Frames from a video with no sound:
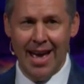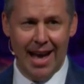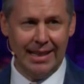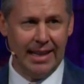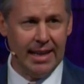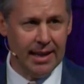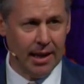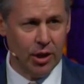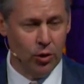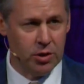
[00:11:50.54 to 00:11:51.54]
I lean
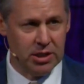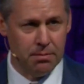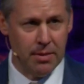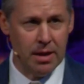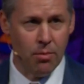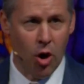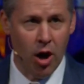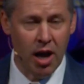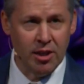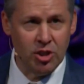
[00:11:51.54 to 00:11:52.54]
in close to
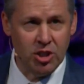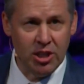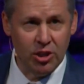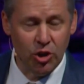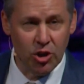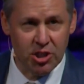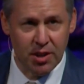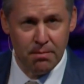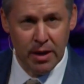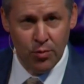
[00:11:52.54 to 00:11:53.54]
Meemaw, and she looks
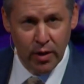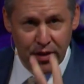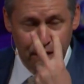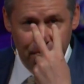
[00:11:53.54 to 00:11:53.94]
at me with